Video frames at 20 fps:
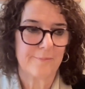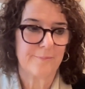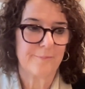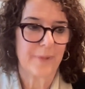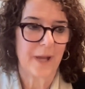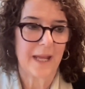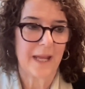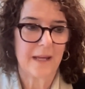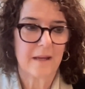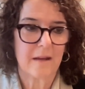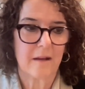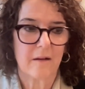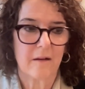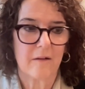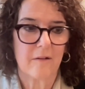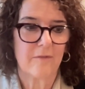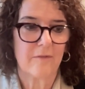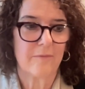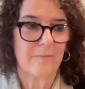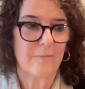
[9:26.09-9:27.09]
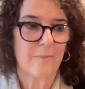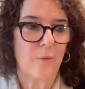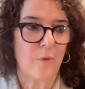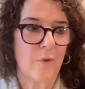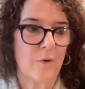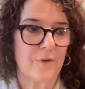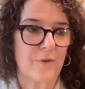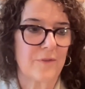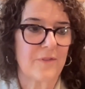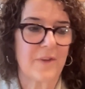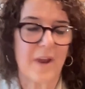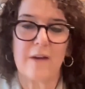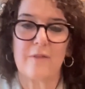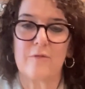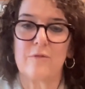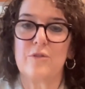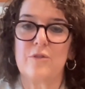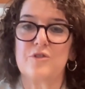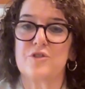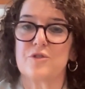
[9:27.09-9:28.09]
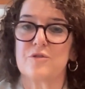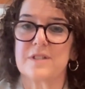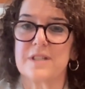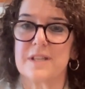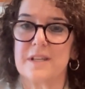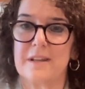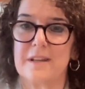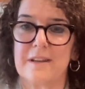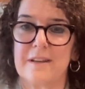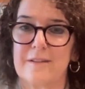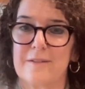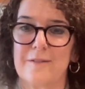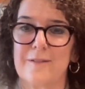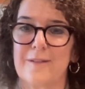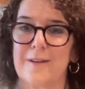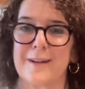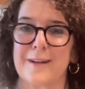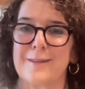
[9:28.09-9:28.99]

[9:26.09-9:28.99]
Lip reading: Bank of Moorestown, New Jersey. And like